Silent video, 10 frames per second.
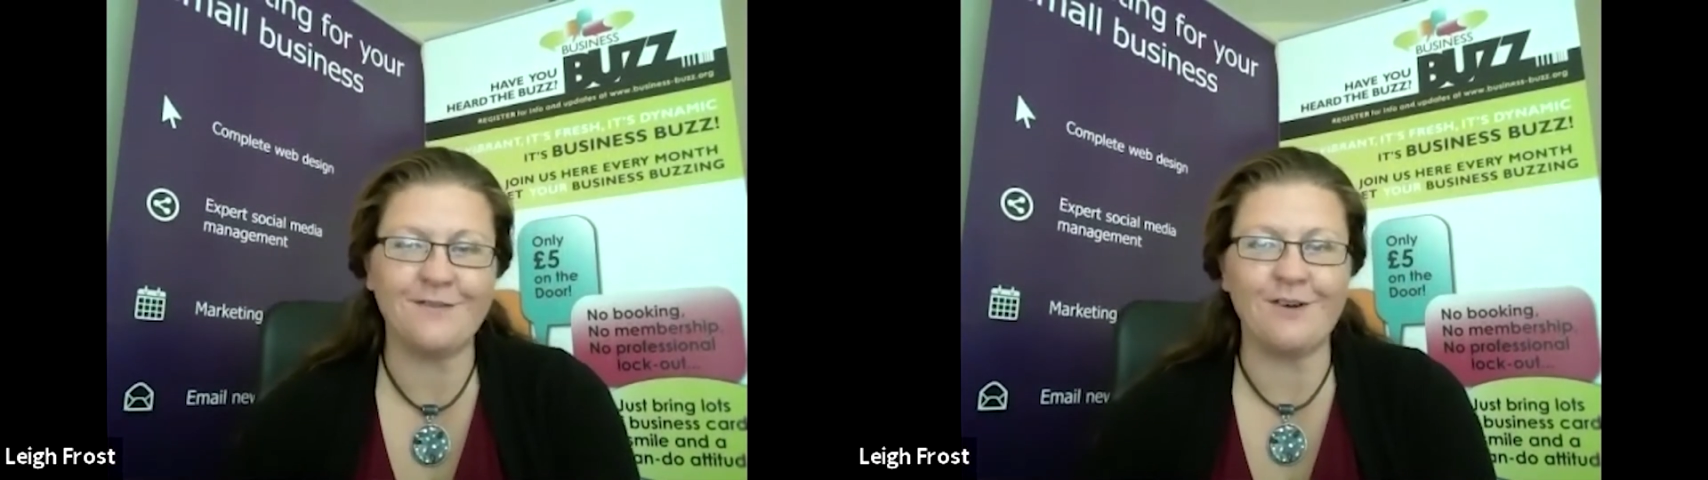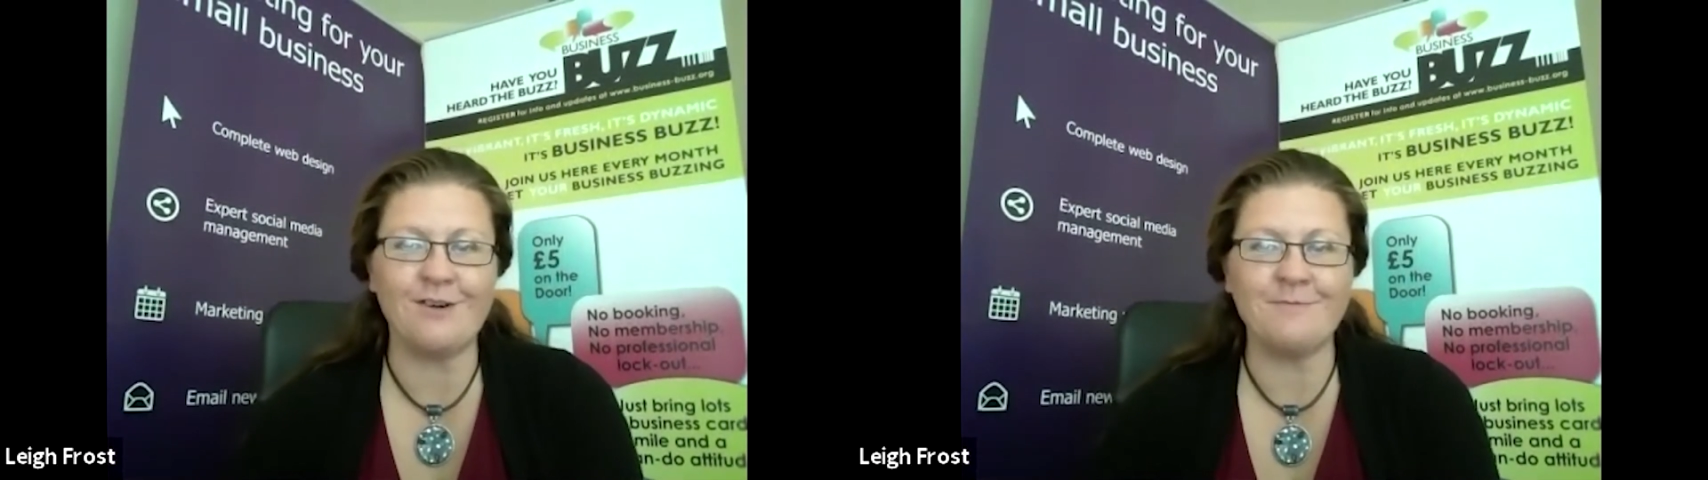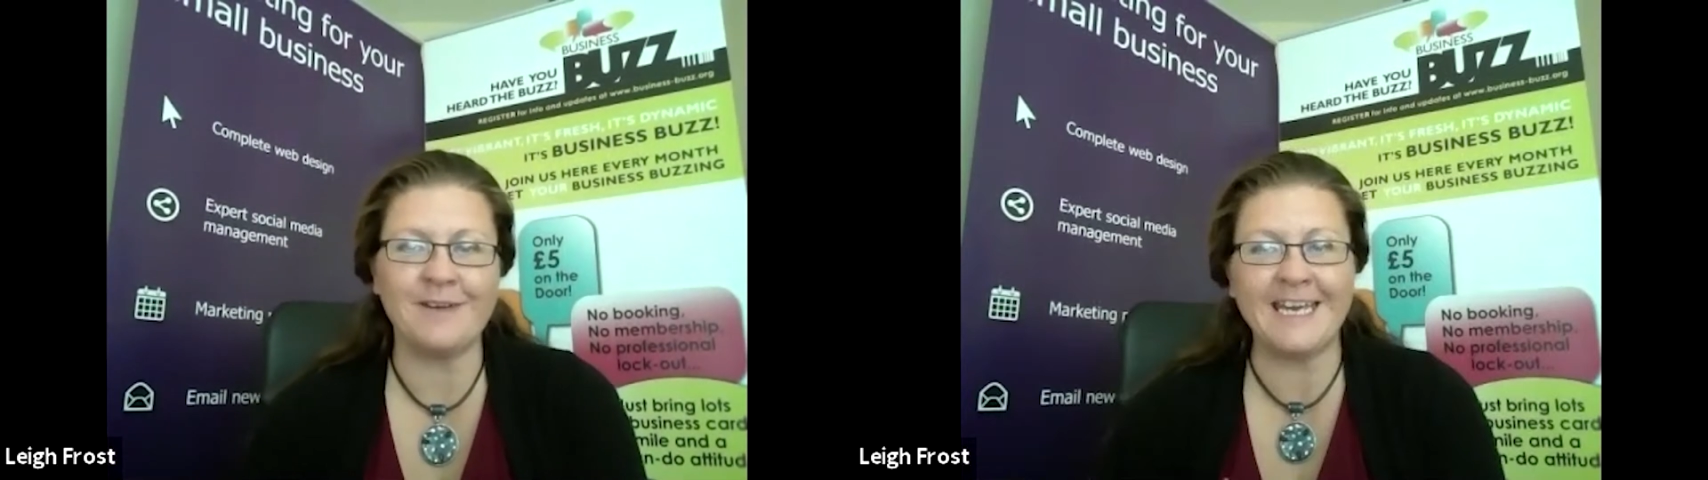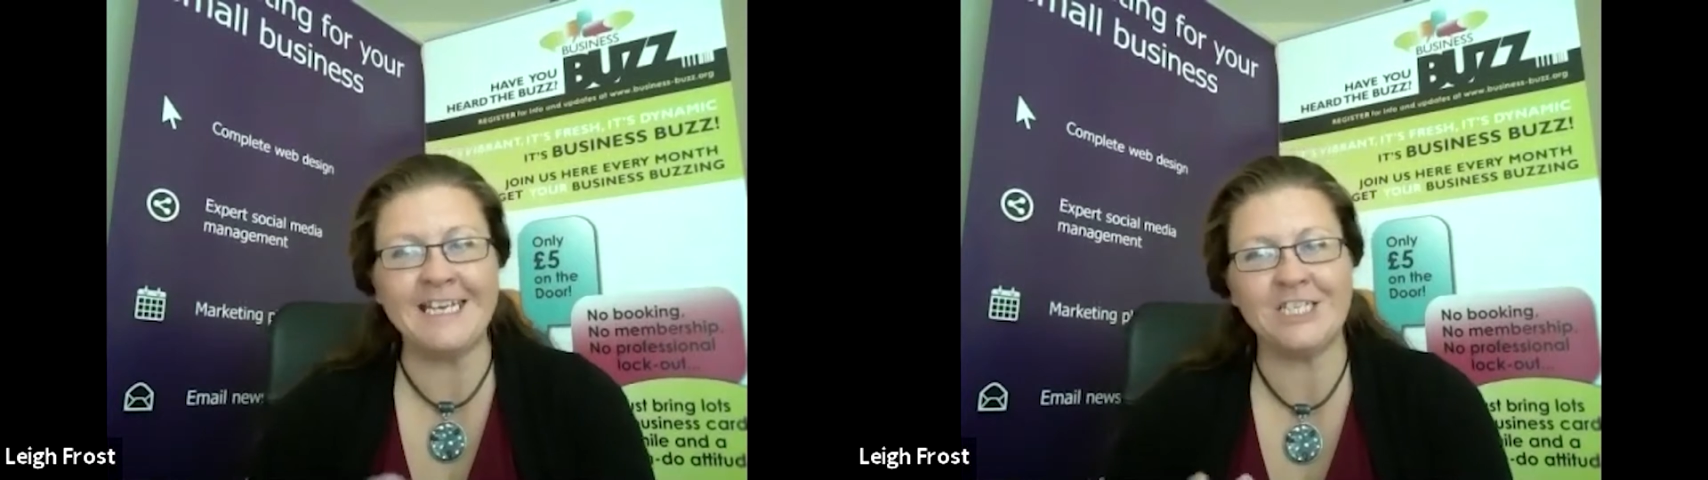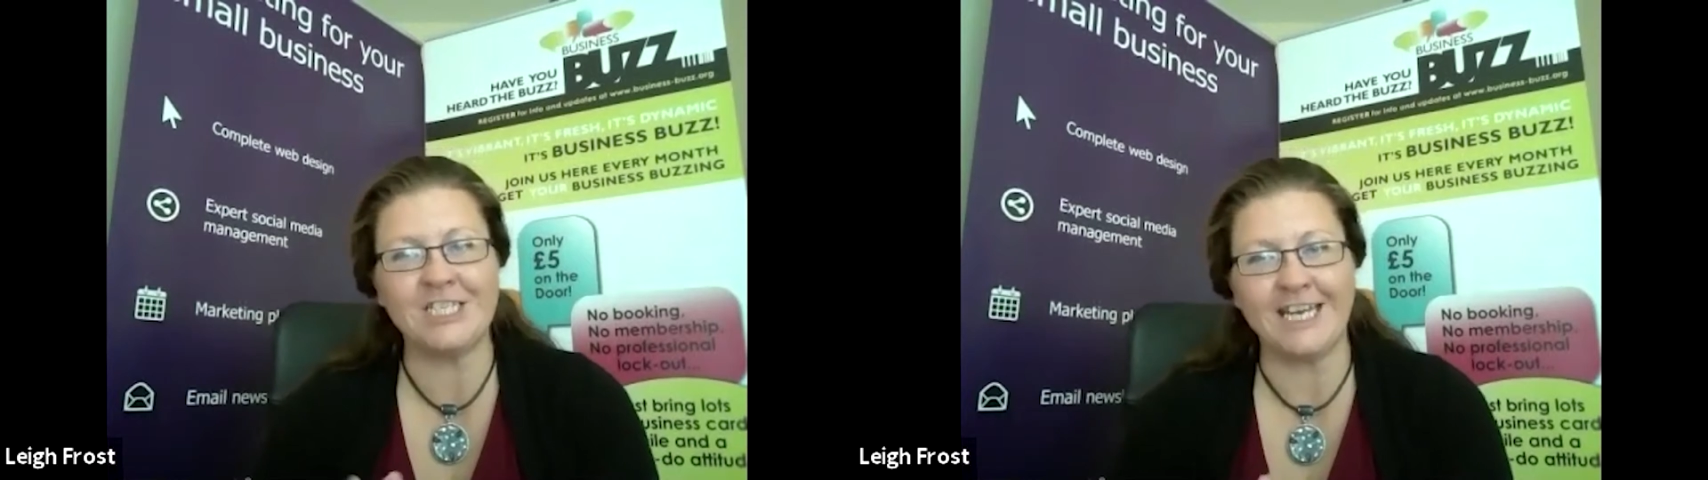from Keynes